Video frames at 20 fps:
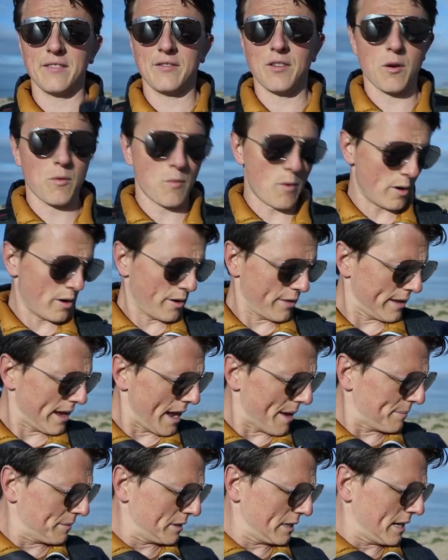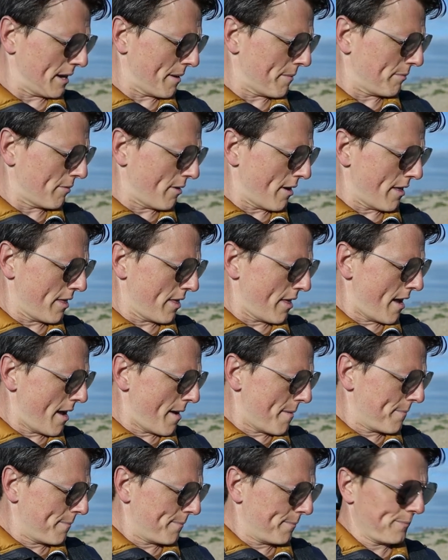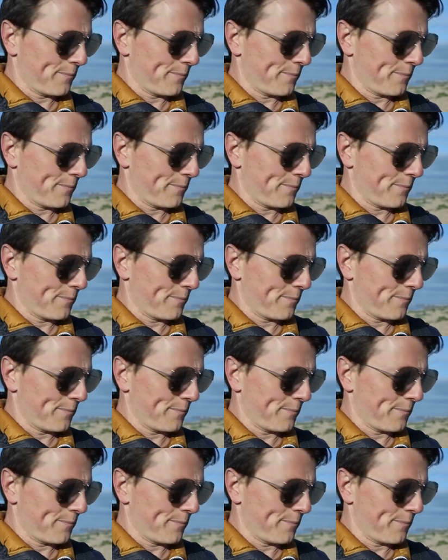I've got one on the capture clip right there,